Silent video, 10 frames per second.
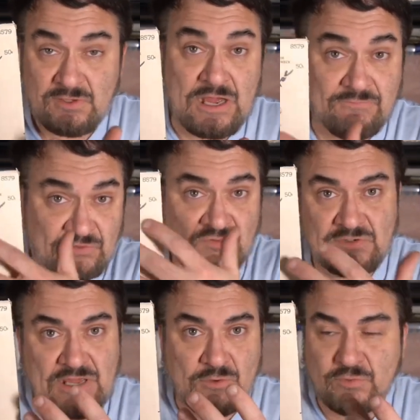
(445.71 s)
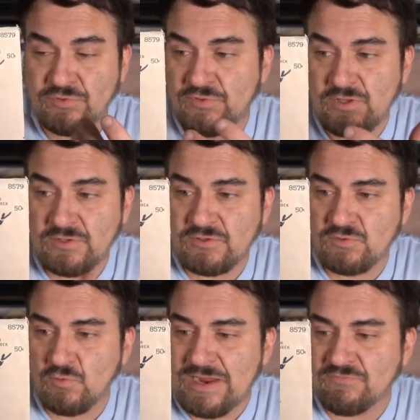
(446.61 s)
Obviously not with the
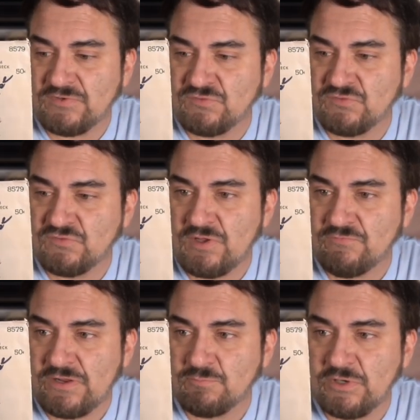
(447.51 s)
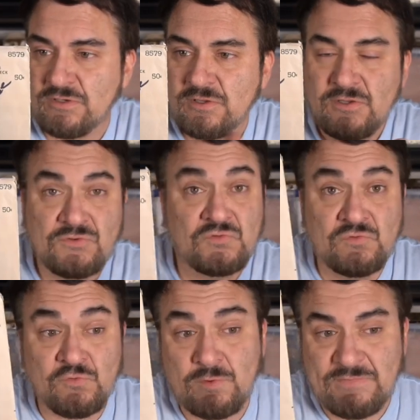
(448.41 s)
graphics and stuff on them, but this
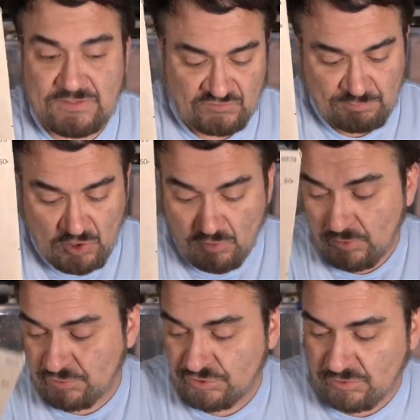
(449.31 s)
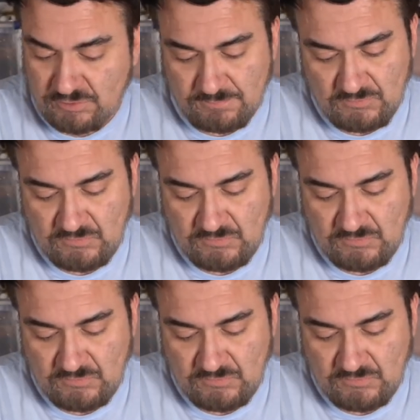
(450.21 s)
is for a men's polo shirt.